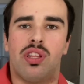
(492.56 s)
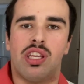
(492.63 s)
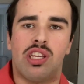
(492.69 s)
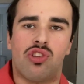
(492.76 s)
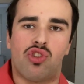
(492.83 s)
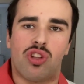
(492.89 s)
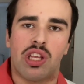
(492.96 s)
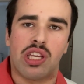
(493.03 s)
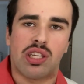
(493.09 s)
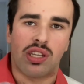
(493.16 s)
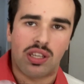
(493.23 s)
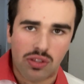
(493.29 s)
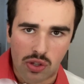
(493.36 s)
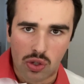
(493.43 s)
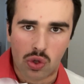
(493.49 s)
each link
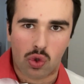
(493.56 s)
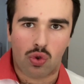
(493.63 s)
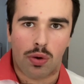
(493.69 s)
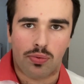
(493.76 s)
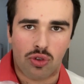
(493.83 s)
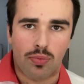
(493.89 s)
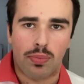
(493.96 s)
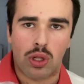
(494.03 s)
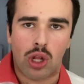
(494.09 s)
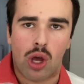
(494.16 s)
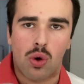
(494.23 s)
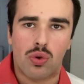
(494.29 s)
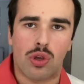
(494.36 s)
in the description below.